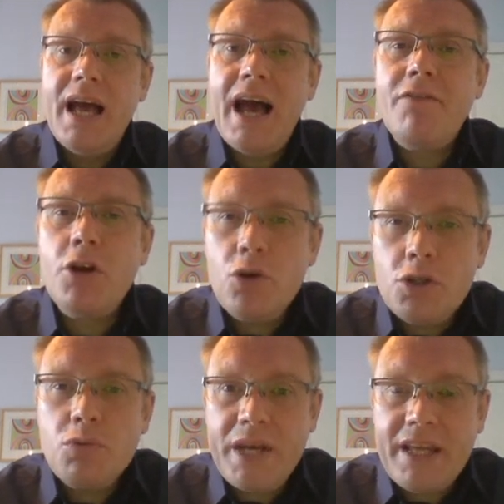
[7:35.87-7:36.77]
Have a
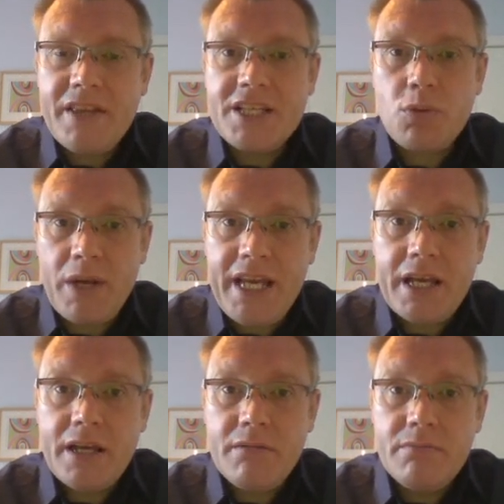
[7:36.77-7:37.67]
good week this
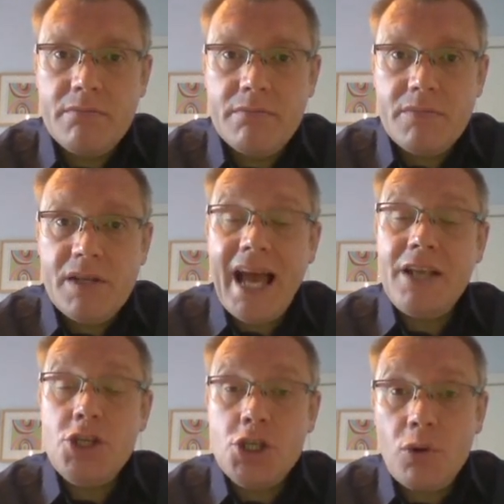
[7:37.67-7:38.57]
week.
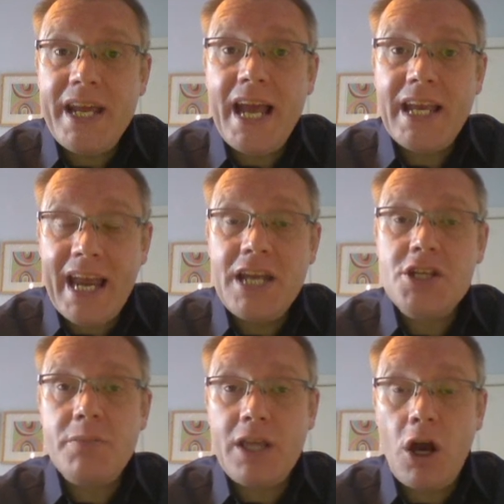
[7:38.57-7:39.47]
Enjoy
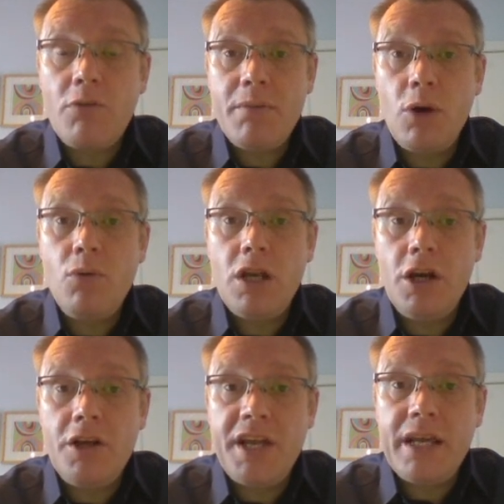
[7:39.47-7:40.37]
engaging with our remote
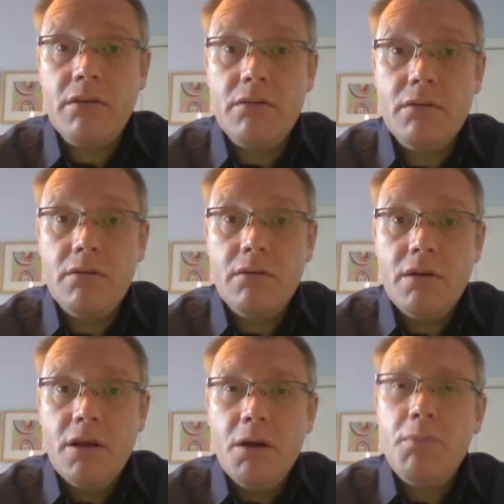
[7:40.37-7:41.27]
learning.
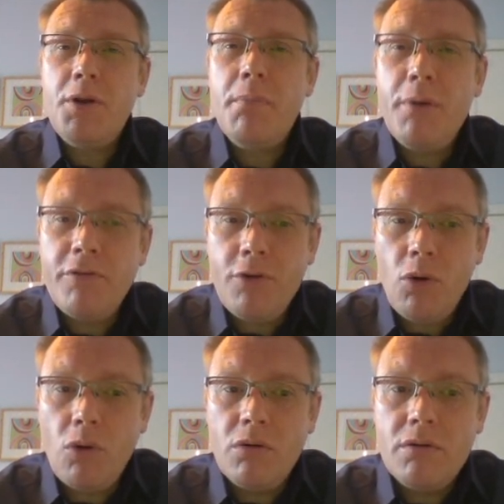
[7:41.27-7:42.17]
But above
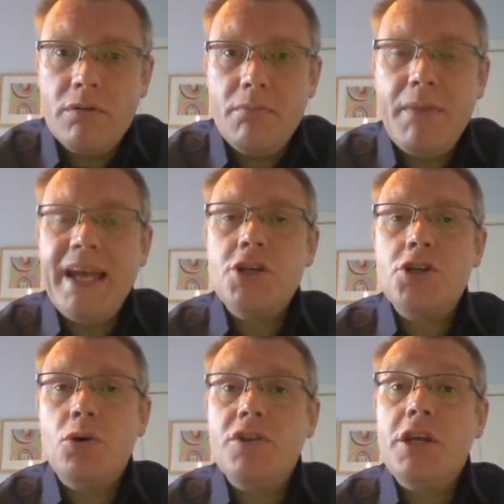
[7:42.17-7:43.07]
all, make
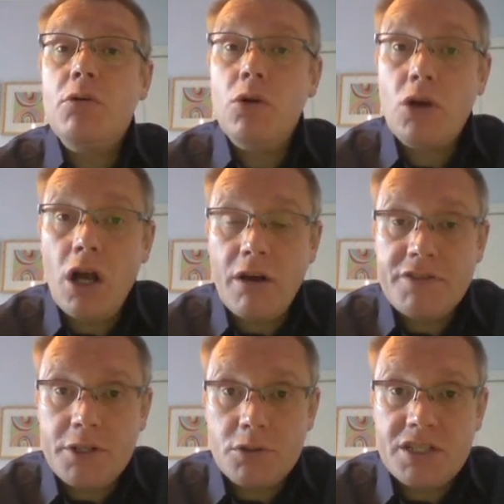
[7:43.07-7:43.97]
sure that you look
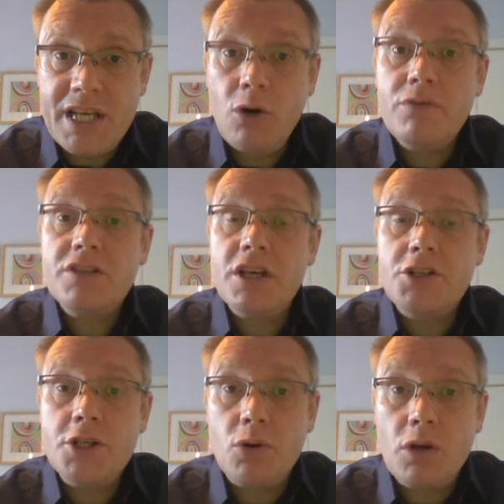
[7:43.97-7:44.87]
after yourselves
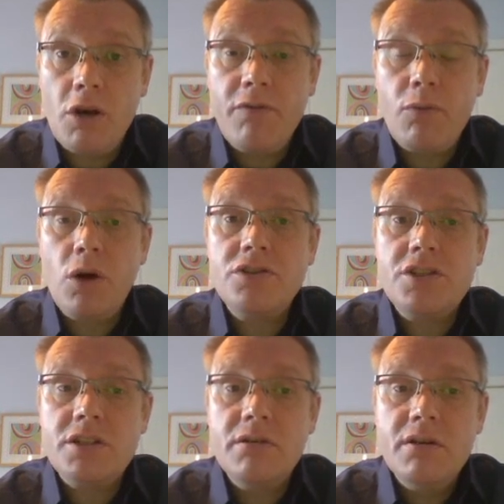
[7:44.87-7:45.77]
and your loved
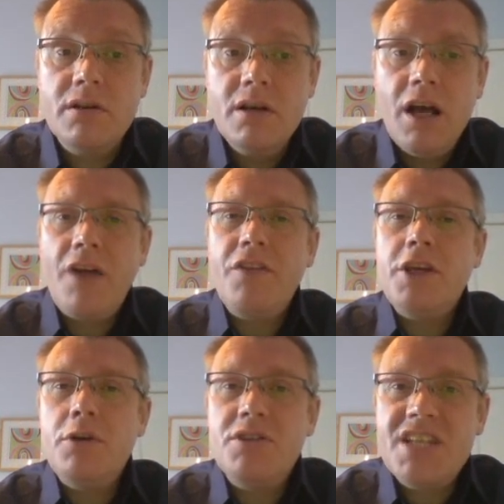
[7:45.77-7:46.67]
ones and that
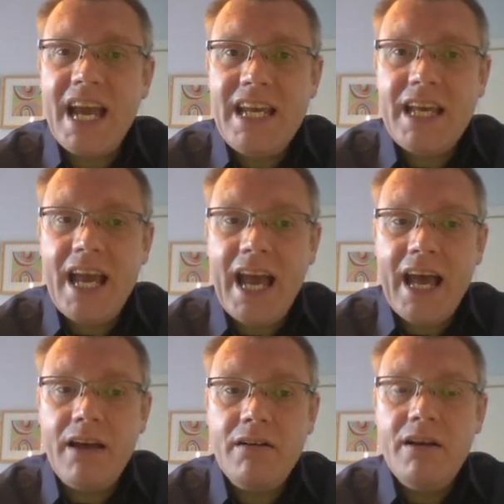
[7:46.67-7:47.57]
you take
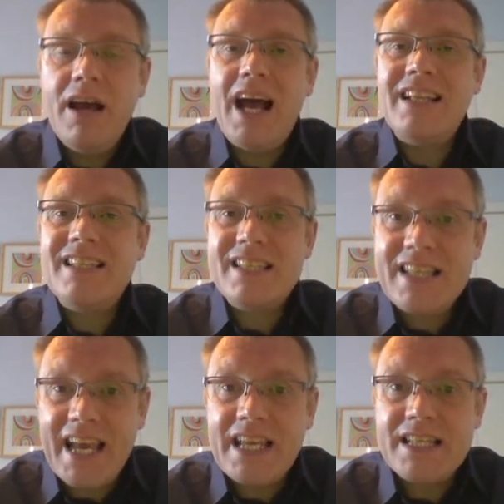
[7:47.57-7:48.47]
care and
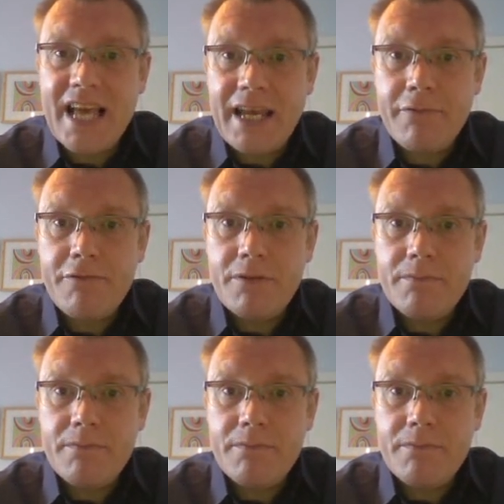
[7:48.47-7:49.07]
stay safe.